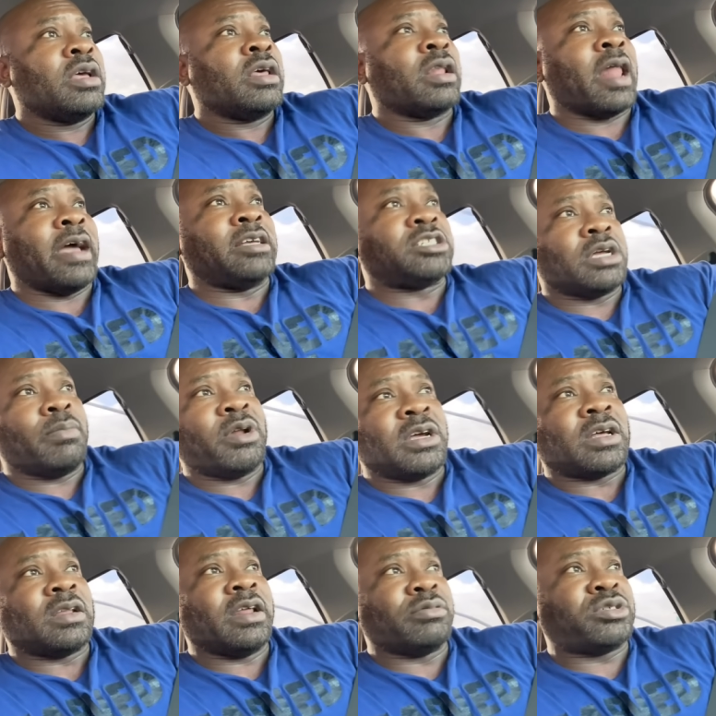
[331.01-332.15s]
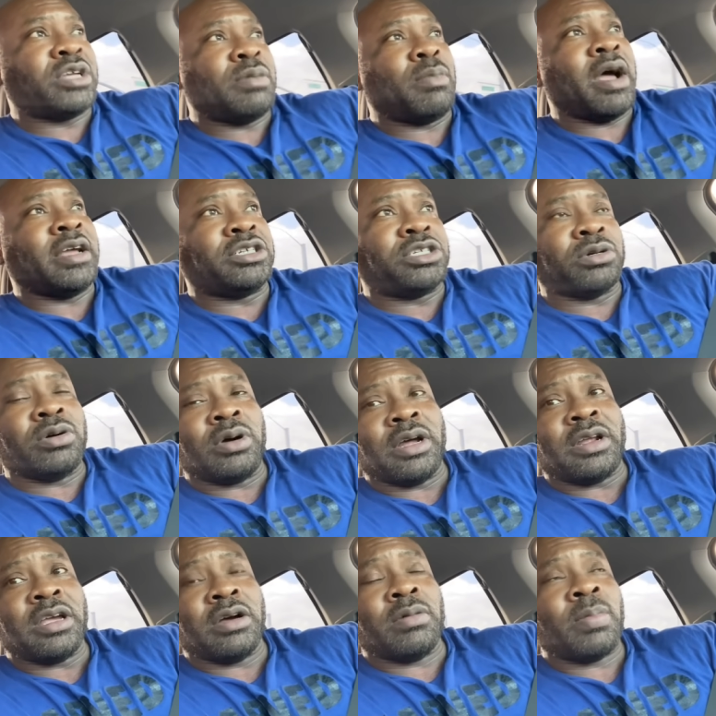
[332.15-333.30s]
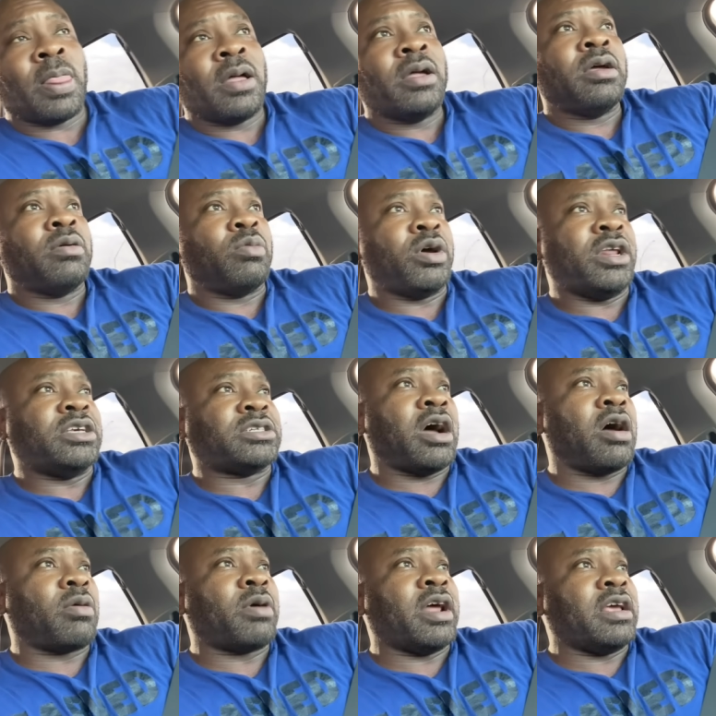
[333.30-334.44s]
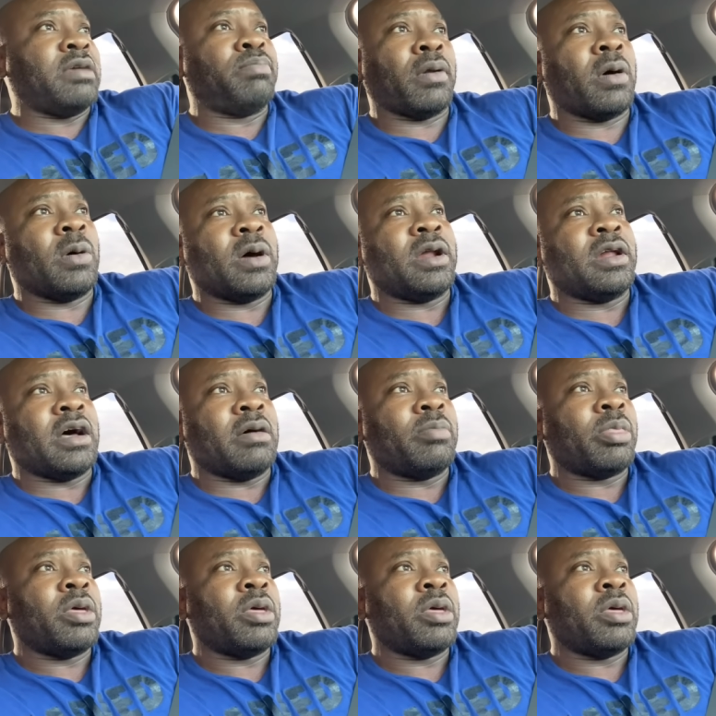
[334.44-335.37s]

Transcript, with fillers: like some of the clips they might showing him when he's already blowing up